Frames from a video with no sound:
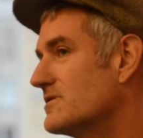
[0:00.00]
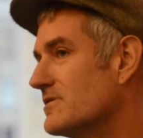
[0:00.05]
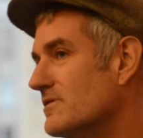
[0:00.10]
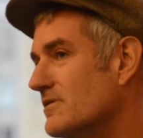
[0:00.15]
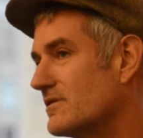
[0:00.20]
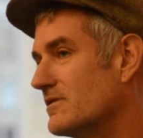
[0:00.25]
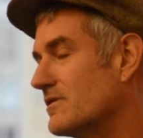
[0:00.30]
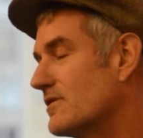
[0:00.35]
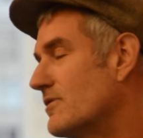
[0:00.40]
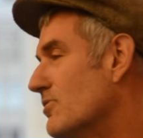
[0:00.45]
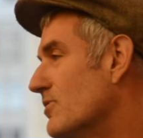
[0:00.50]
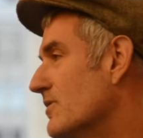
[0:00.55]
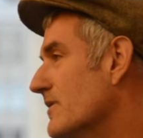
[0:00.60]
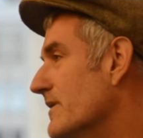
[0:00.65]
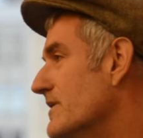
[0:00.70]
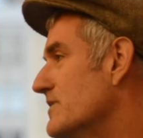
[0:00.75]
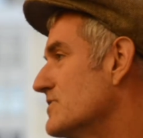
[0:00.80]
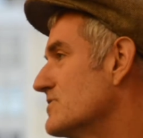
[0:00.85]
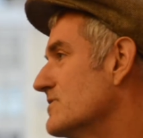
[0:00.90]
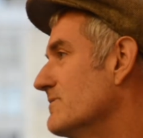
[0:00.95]
to look at the
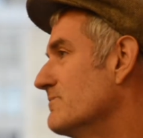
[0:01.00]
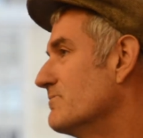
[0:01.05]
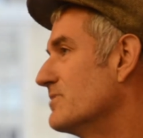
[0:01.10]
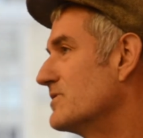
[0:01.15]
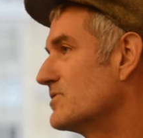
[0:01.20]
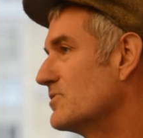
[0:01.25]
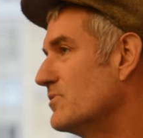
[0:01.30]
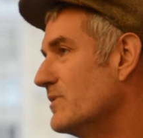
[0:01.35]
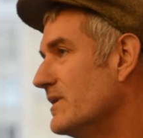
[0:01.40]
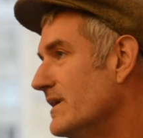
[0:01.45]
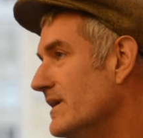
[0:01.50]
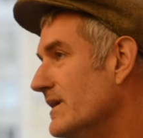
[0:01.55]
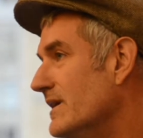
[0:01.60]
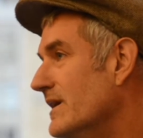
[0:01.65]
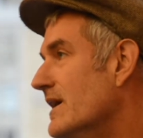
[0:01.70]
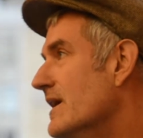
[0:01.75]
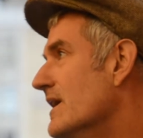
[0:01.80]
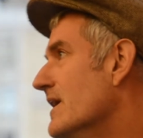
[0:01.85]
correlation between